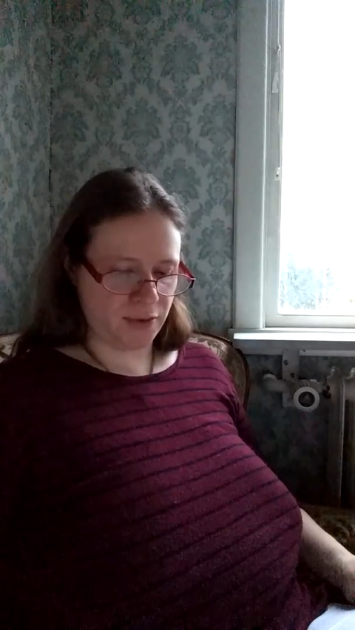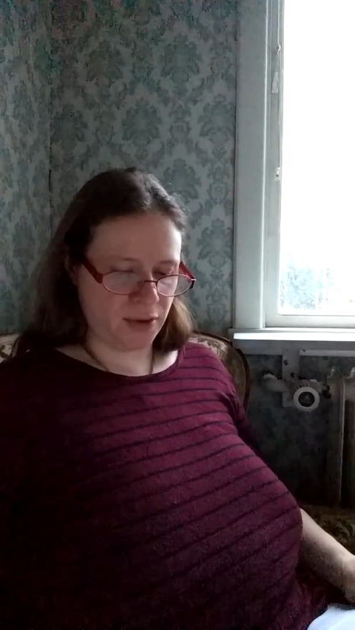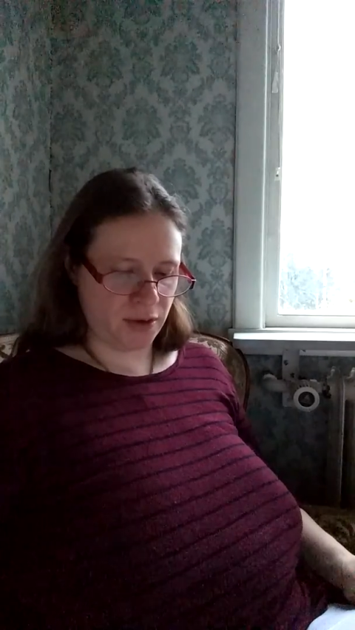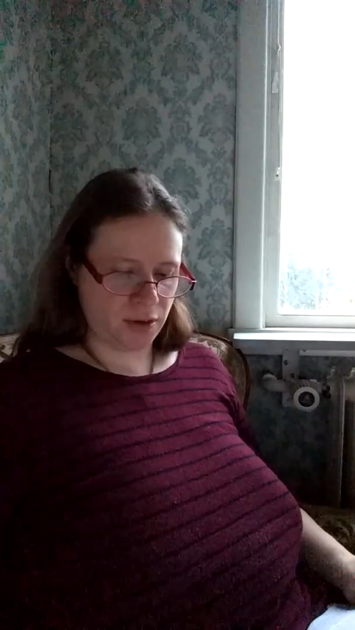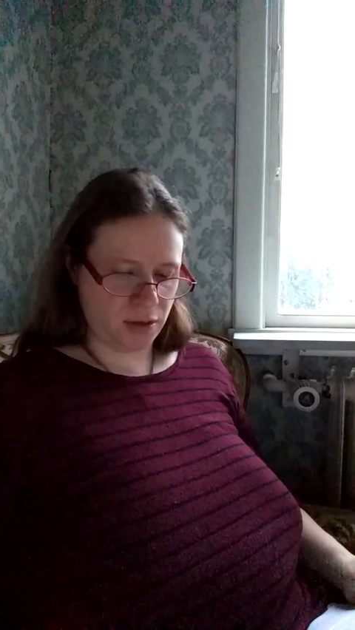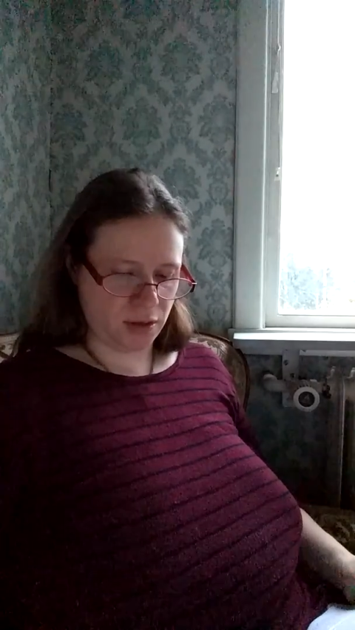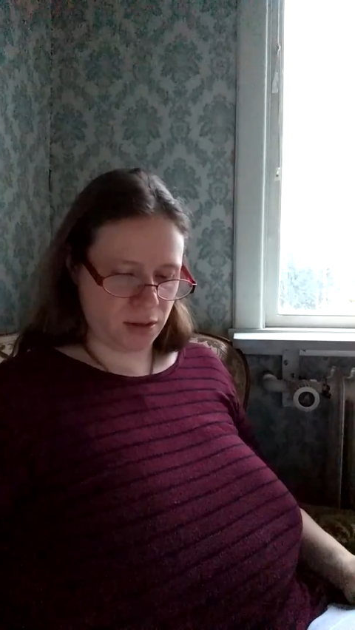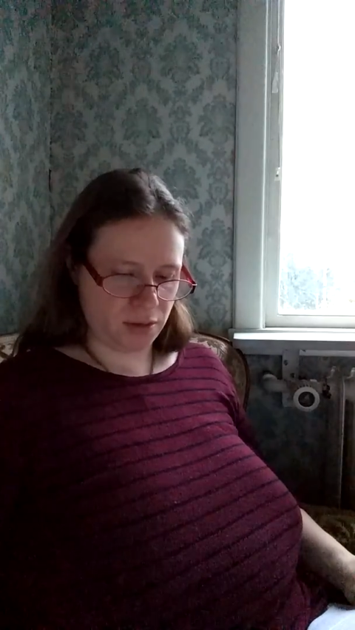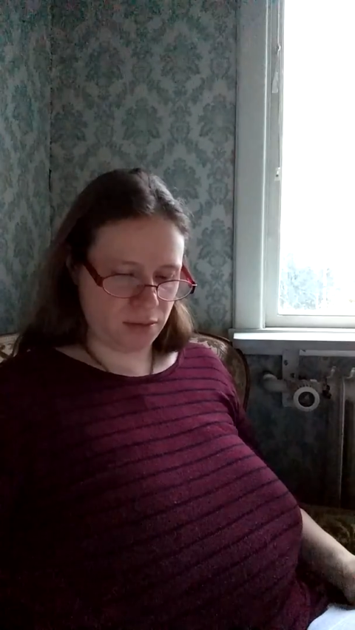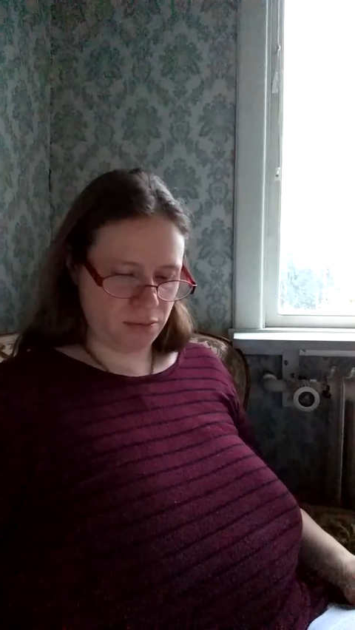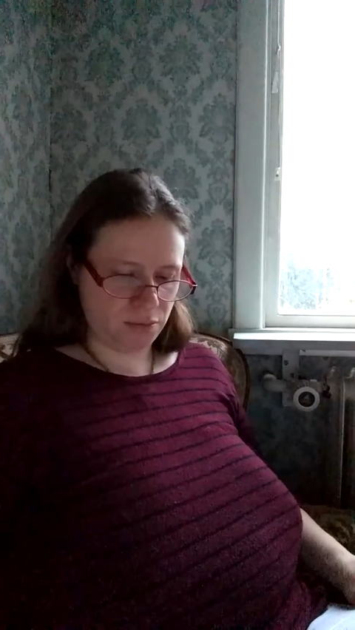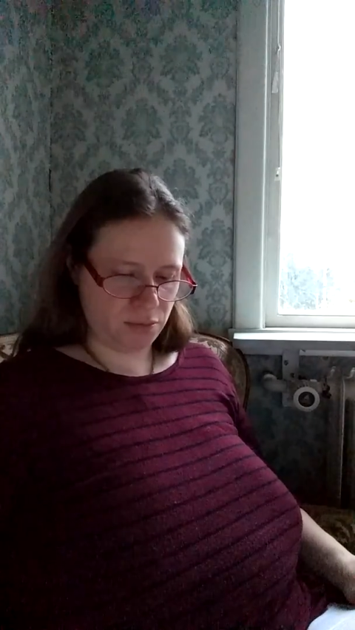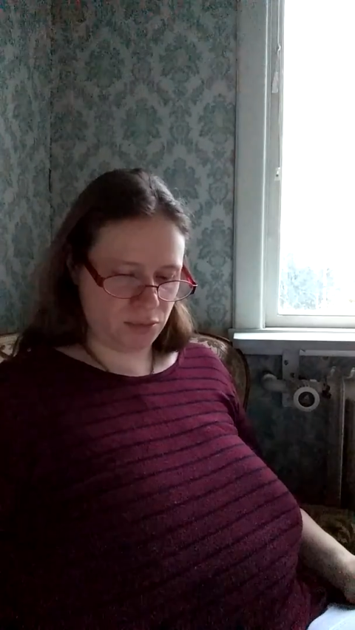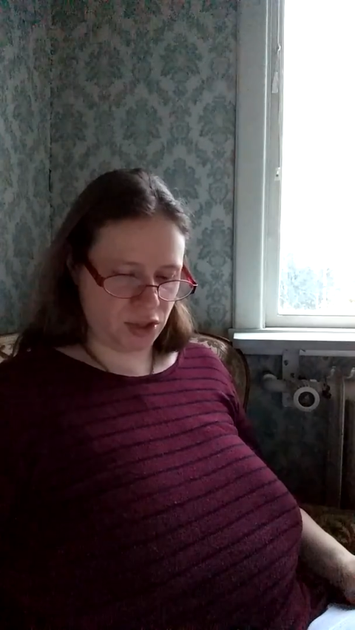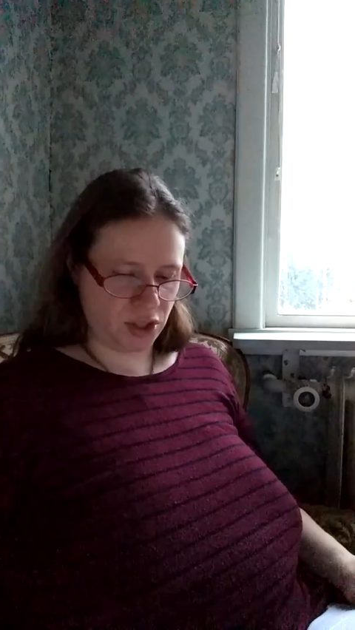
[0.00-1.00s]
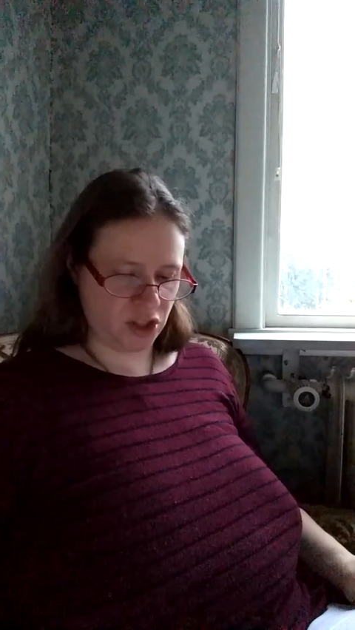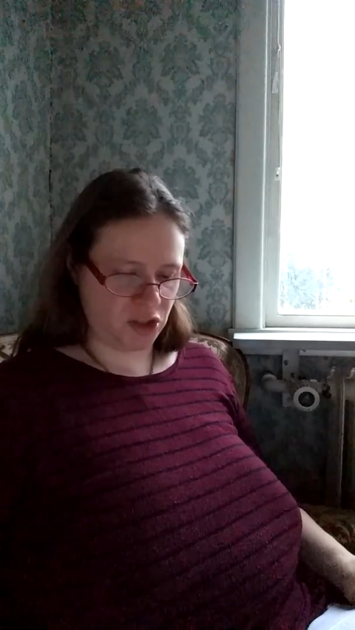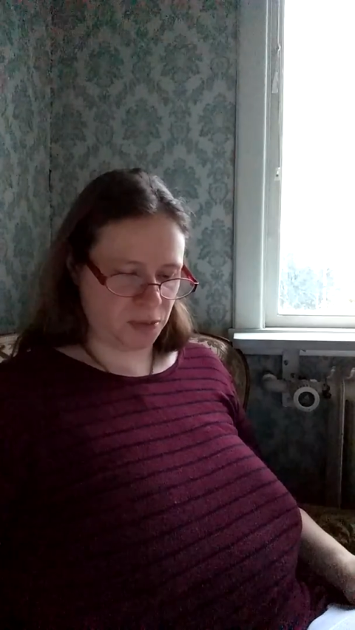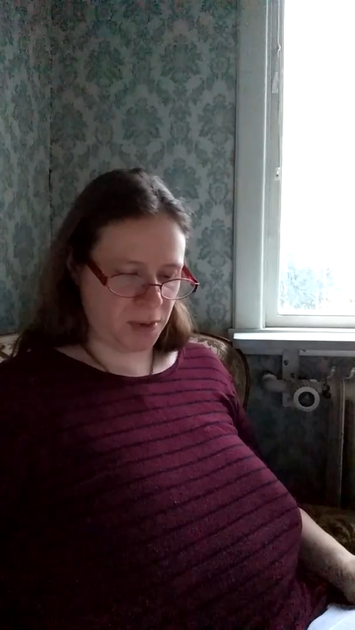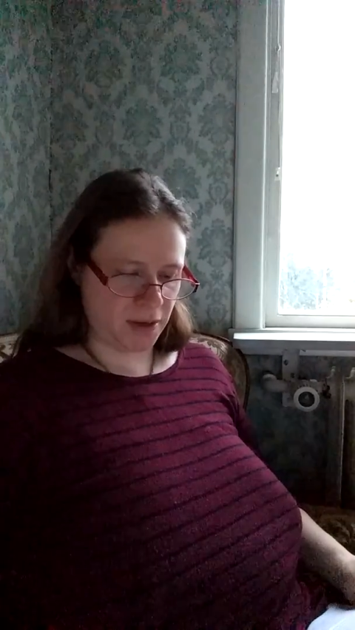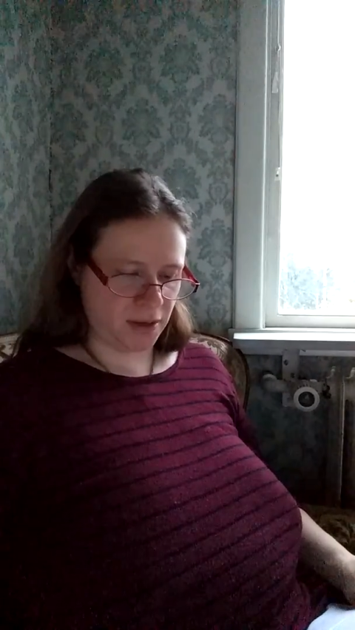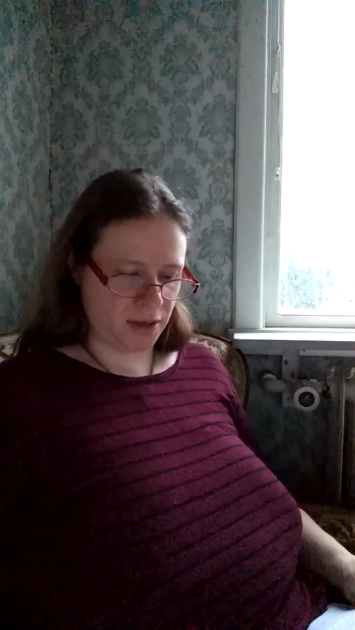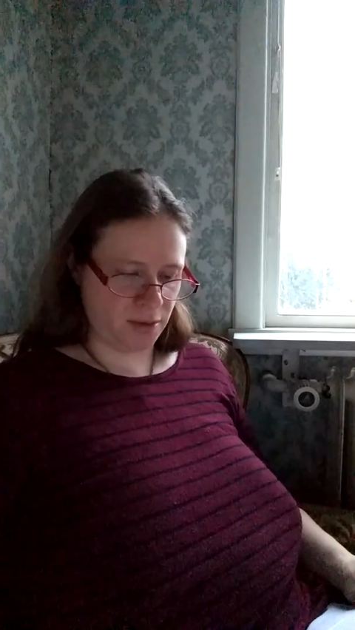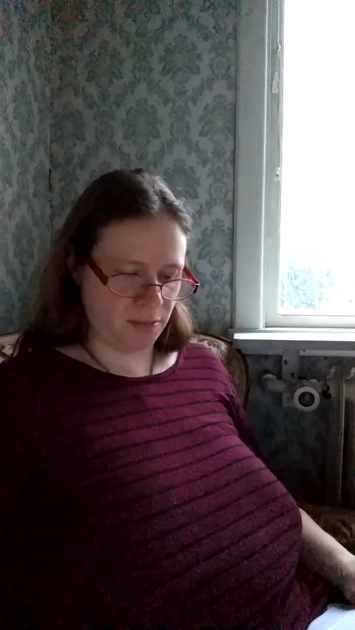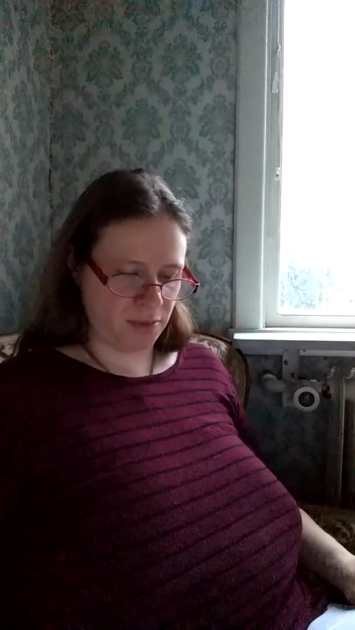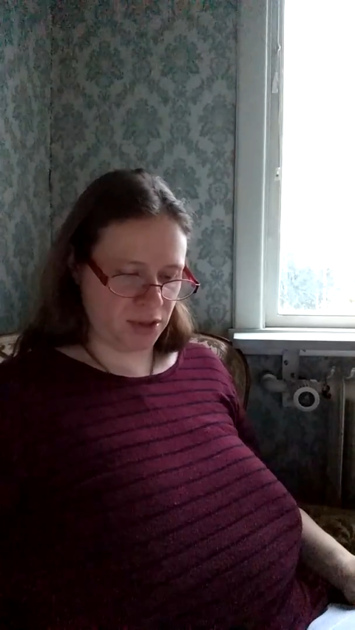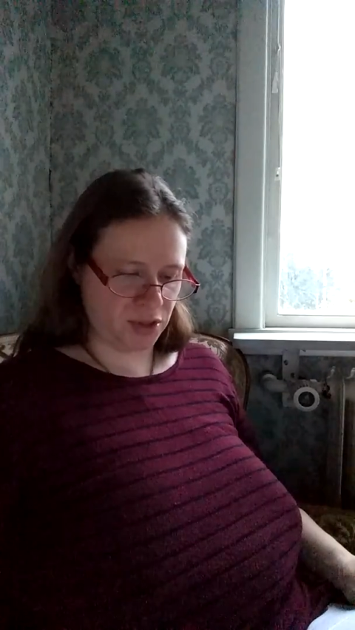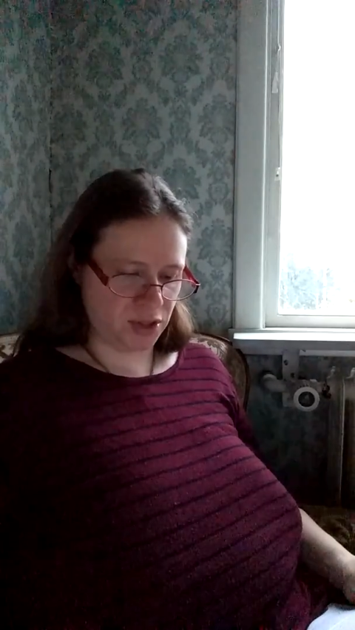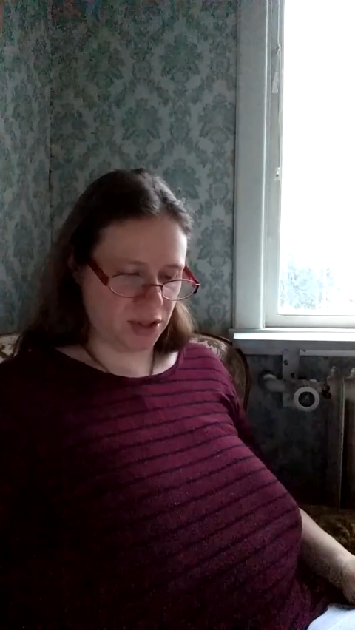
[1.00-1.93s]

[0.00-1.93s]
that night. She explained to him that she